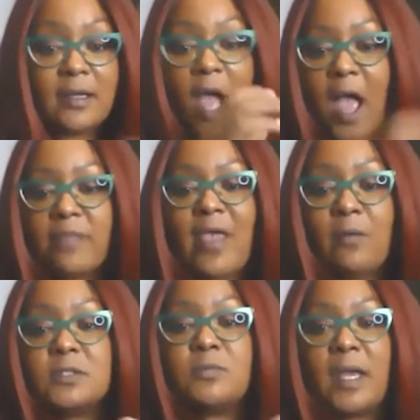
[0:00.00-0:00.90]
like, I,
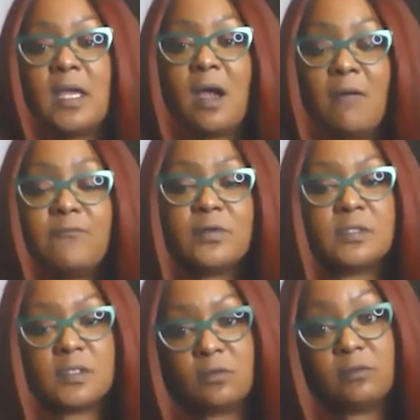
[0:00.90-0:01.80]
that was my
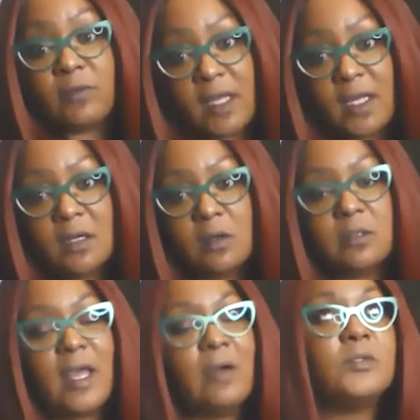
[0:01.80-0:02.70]
comfort zone, right? Or
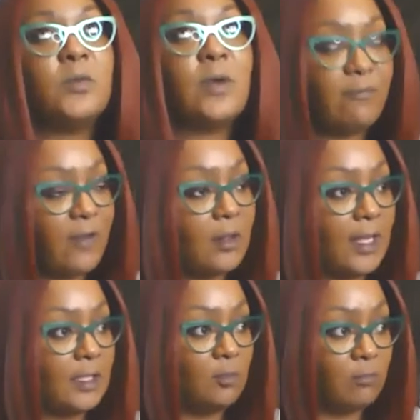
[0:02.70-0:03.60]
that was where I felt
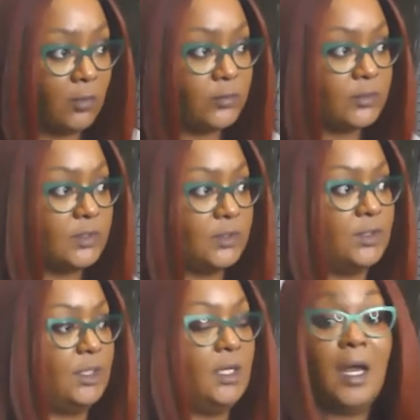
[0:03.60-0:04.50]
like the most
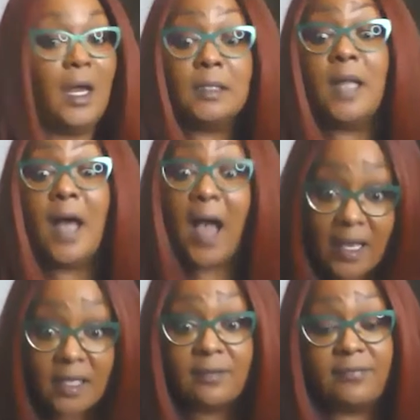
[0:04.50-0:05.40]

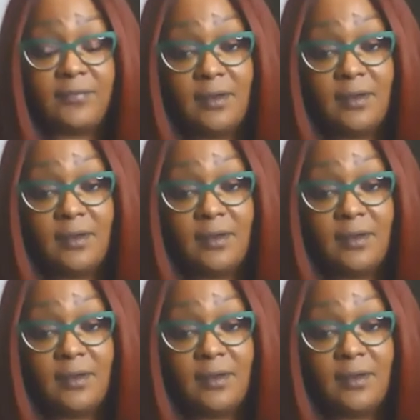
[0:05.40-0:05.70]
alive.